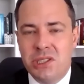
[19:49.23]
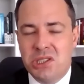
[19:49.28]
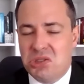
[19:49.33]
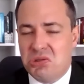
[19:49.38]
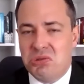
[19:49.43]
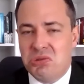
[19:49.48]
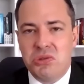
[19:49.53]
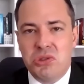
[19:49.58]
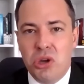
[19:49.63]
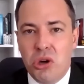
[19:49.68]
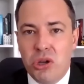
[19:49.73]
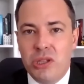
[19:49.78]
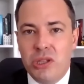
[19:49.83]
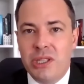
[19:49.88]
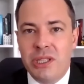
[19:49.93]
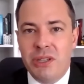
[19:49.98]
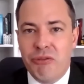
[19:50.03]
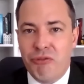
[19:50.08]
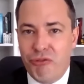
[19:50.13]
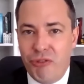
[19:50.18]
just
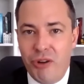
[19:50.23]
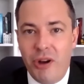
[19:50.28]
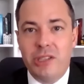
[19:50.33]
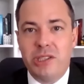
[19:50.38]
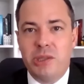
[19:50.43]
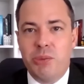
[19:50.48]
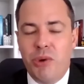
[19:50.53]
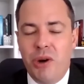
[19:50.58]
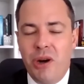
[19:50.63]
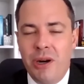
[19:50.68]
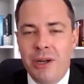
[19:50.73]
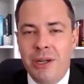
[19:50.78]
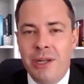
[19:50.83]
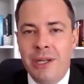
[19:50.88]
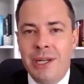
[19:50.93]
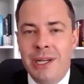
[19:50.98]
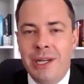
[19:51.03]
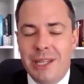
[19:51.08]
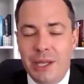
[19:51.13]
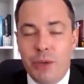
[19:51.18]
totally falls apart,
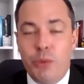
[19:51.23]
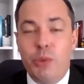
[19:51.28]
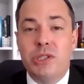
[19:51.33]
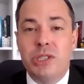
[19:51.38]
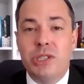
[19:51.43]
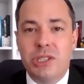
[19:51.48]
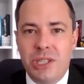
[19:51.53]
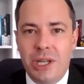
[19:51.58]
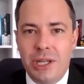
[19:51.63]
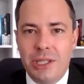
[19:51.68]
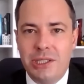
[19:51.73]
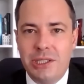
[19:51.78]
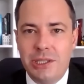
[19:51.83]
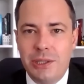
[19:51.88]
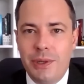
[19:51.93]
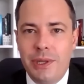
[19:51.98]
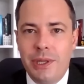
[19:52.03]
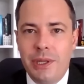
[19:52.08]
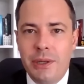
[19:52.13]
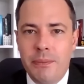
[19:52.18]
like we just saw in
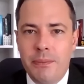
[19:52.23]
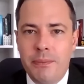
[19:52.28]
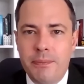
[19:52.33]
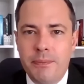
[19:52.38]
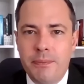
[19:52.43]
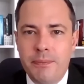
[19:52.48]
Syria?